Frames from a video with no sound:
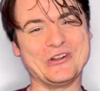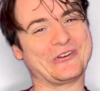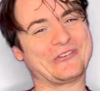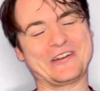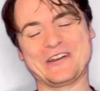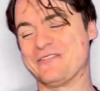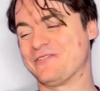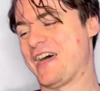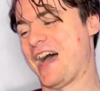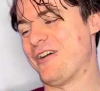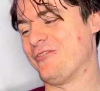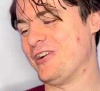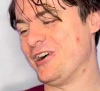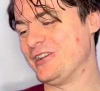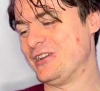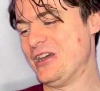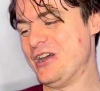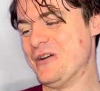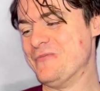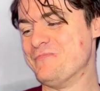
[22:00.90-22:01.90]
agree with that
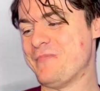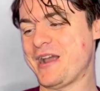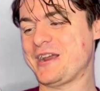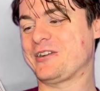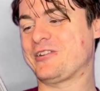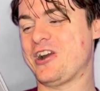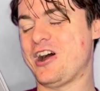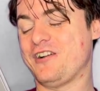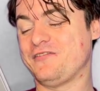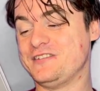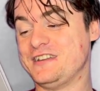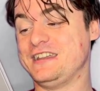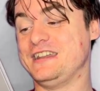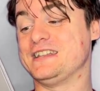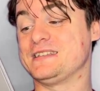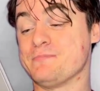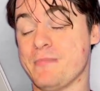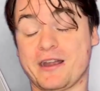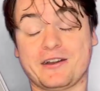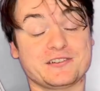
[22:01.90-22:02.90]
one. Minecraft
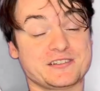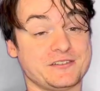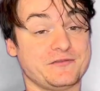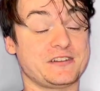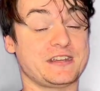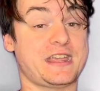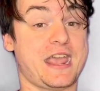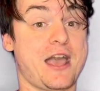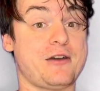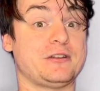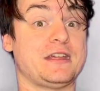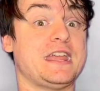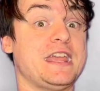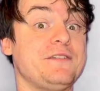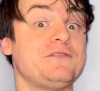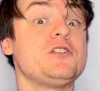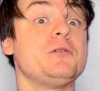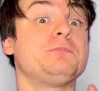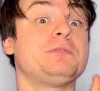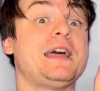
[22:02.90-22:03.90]
needs Microsoft account.
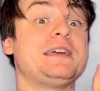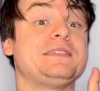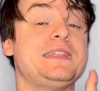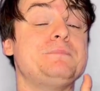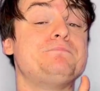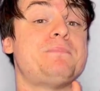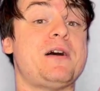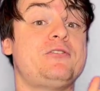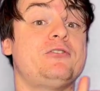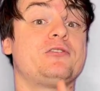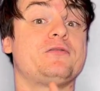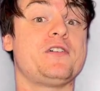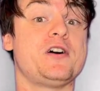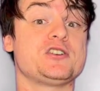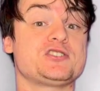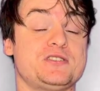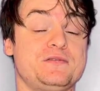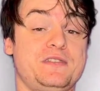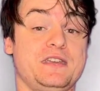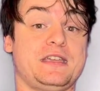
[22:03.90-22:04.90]
If you're playing the Bedrock
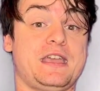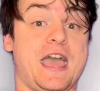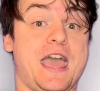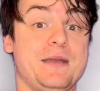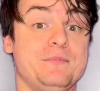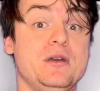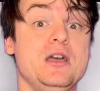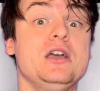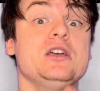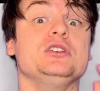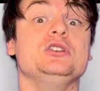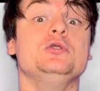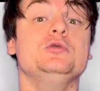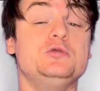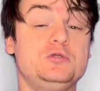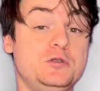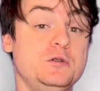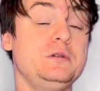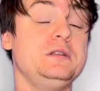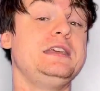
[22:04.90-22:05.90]
version of the game, you
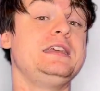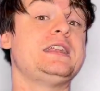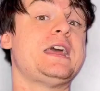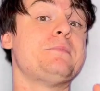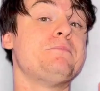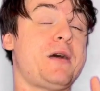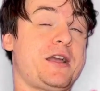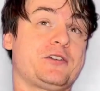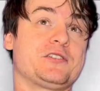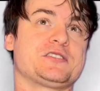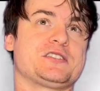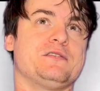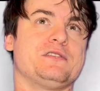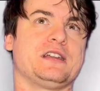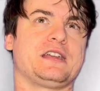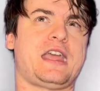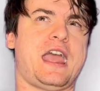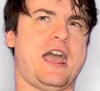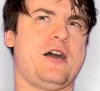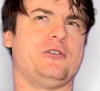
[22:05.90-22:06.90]
do need a Microsoft
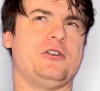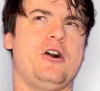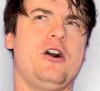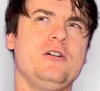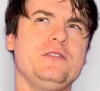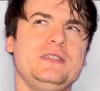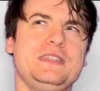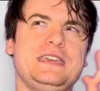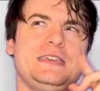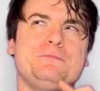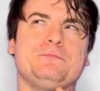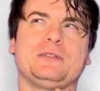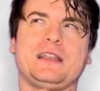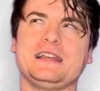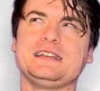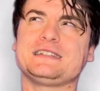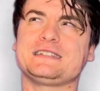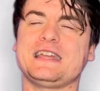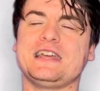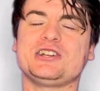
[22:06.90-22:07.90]
account. On the
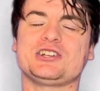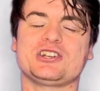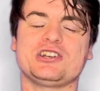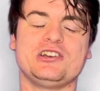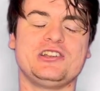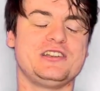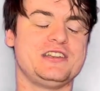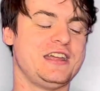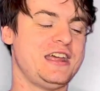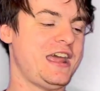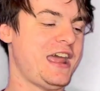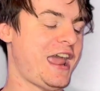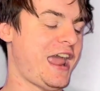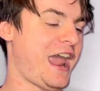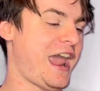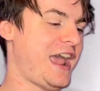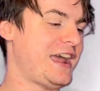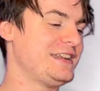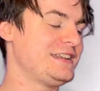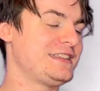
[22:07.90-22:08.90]
PlayStation
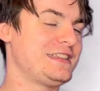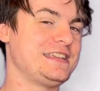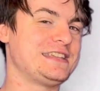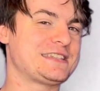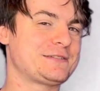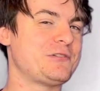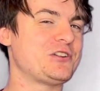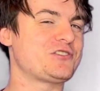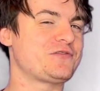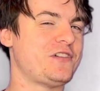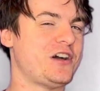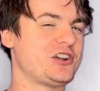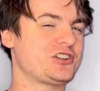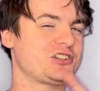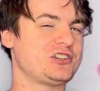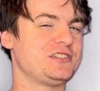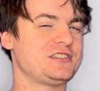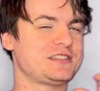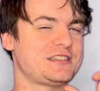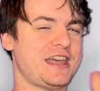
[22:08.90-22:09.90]
and the Switch
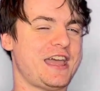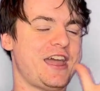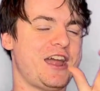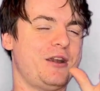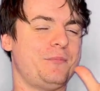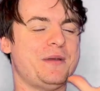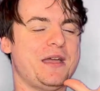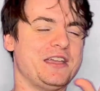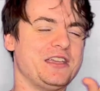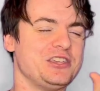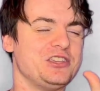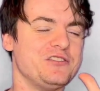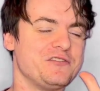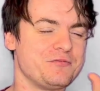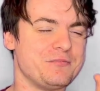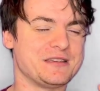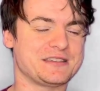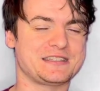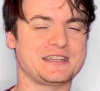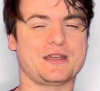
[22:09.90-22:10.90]
versions, they're a bit
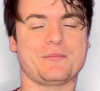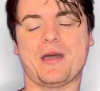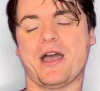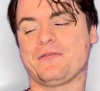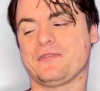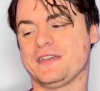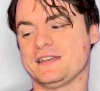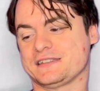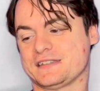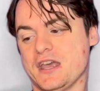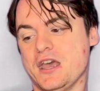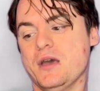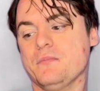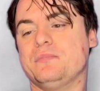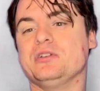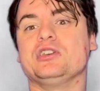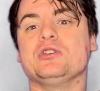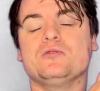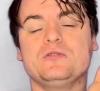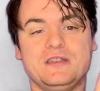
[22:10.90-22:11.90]
euphemistic about this,
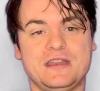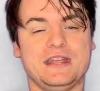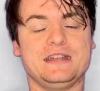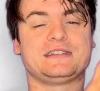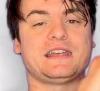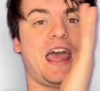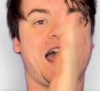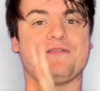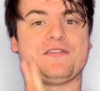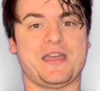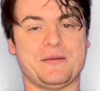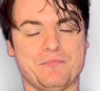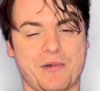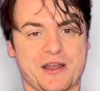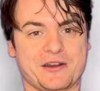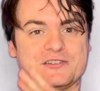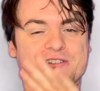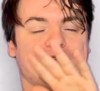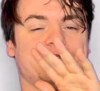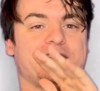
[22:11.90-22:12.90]
but you need to have a
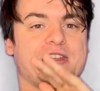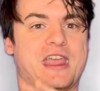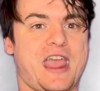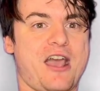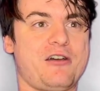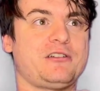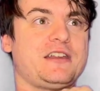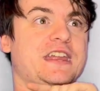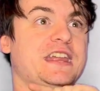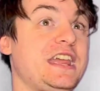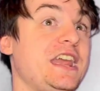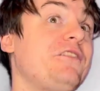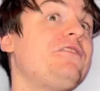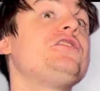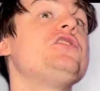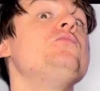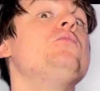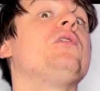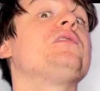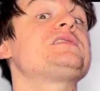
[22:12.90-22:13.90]
Microsoft account if
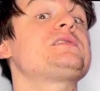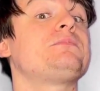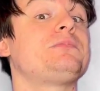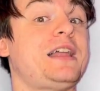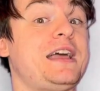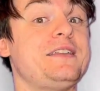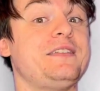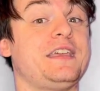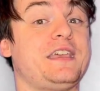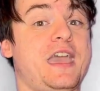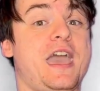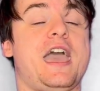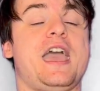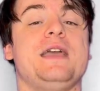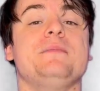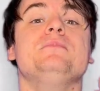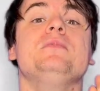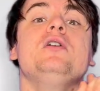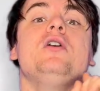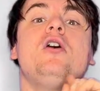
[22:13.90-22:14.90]
you want to play the
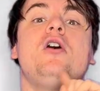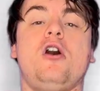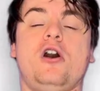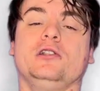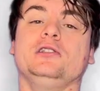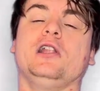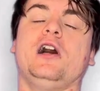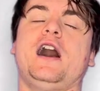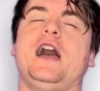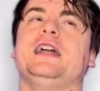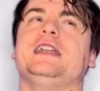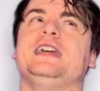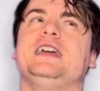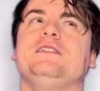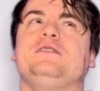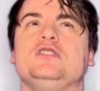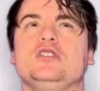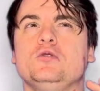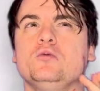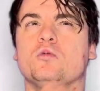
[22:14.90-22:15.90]
game online.
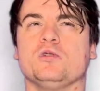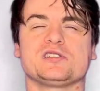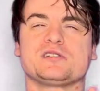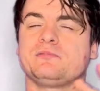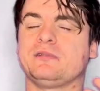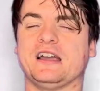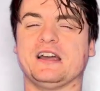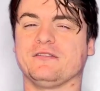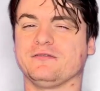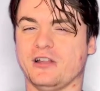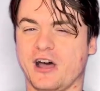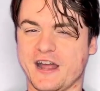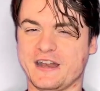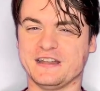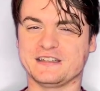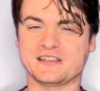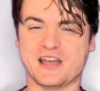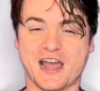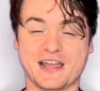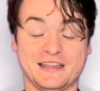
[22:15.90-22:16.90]
If you want to play offline
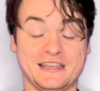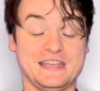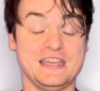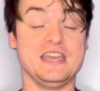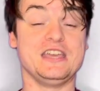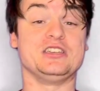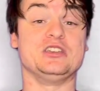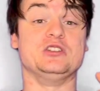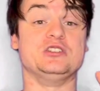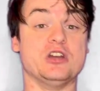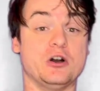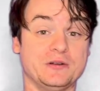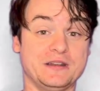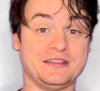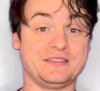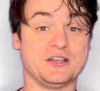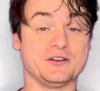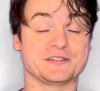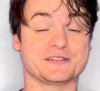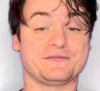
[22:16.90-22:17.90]
entirely, you don't
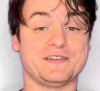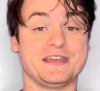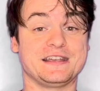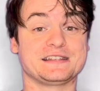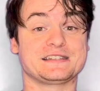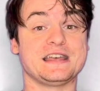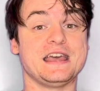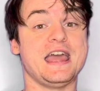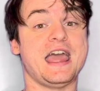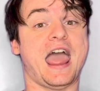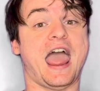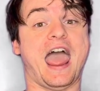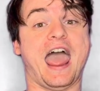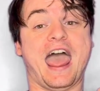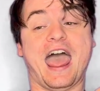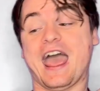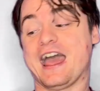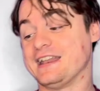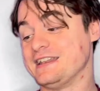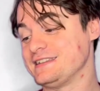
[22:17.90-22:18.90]
need those things.
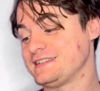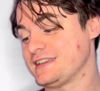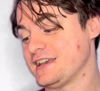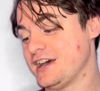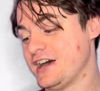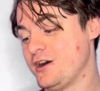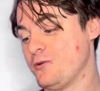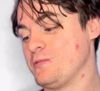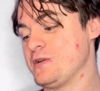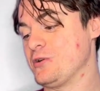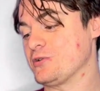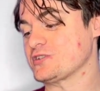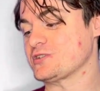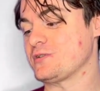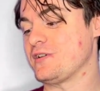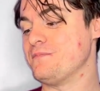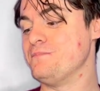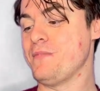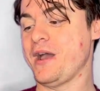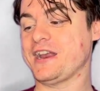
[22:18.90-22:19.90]
And we also
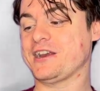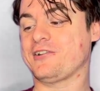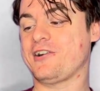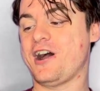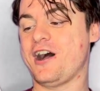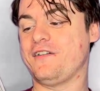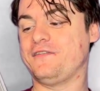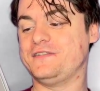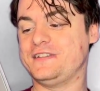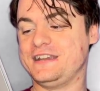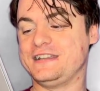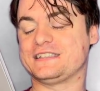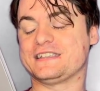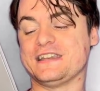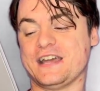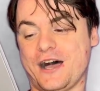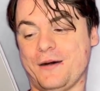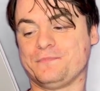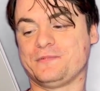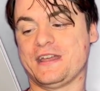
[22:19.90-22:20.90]
have Minecraft needs an
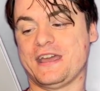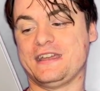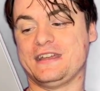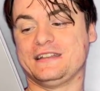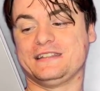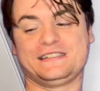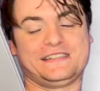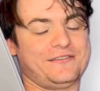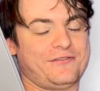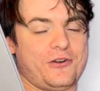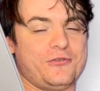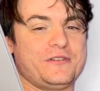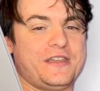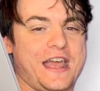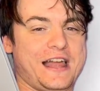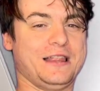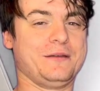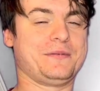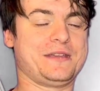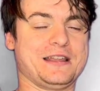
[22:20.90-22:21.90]
update, 0
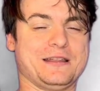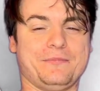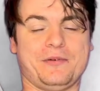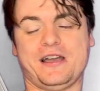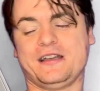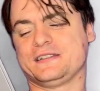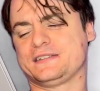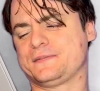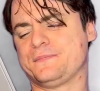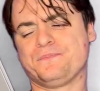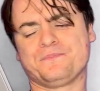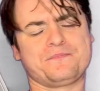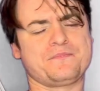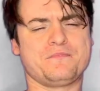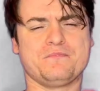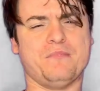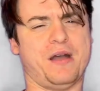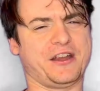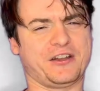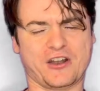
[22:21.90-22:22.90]
kilobytes.
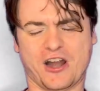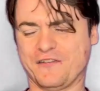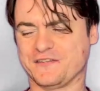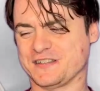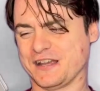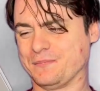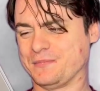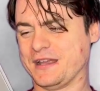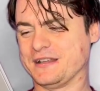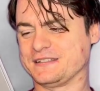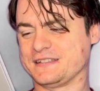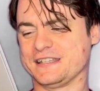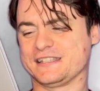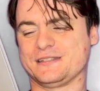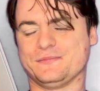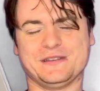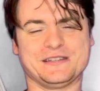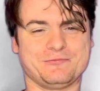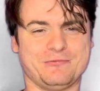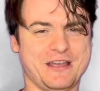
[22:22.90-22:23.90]
Minecraft's update
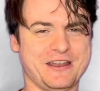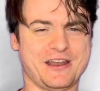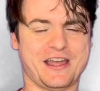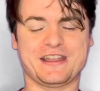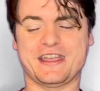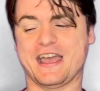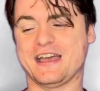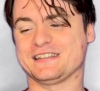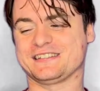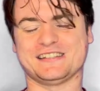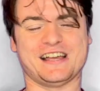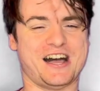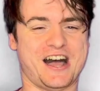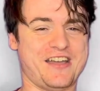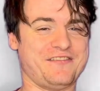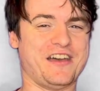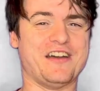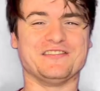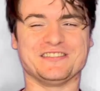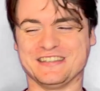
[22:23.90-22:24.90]
system is weird, I guess.
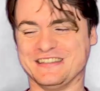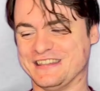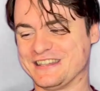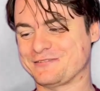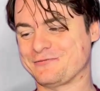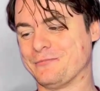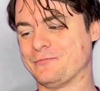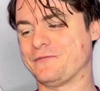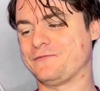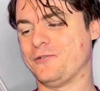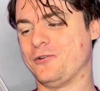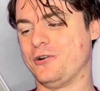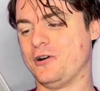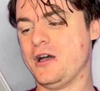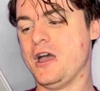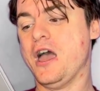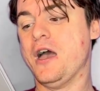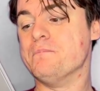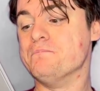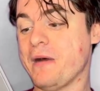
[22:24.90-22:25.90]
I've seen this one before.
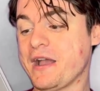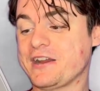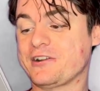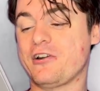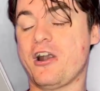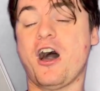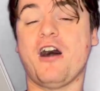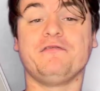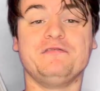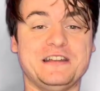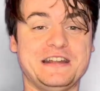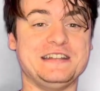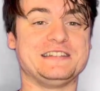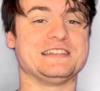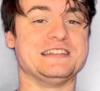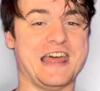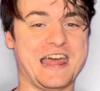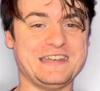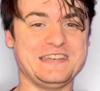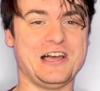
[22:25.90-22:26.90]
Minecraft needs
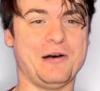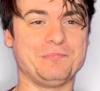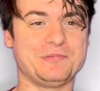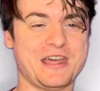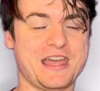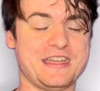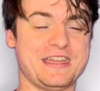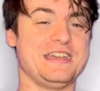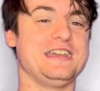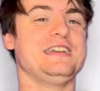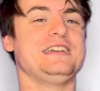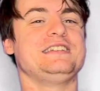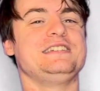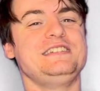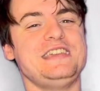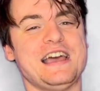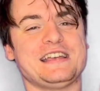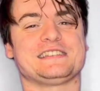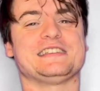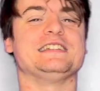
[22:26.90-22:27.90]
an end update.
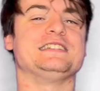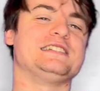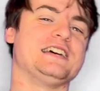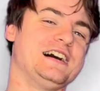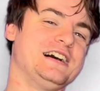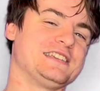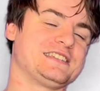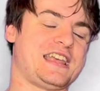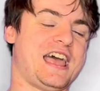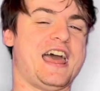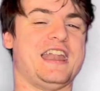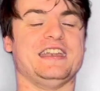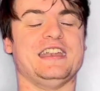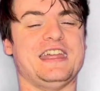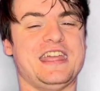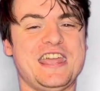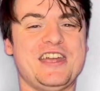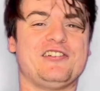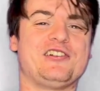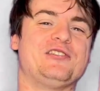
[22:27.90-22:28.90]
Yes, it does, and
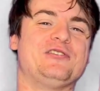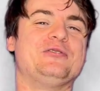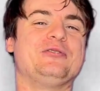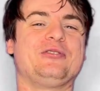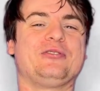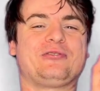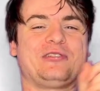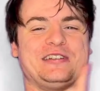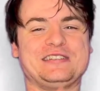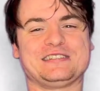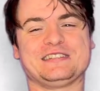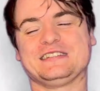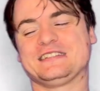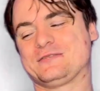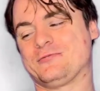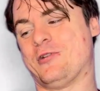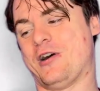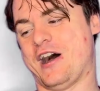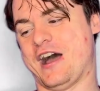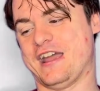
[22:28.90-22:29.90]
here are all the reasons
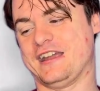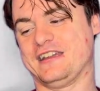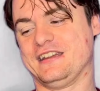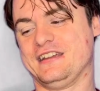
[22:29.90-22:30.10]
why.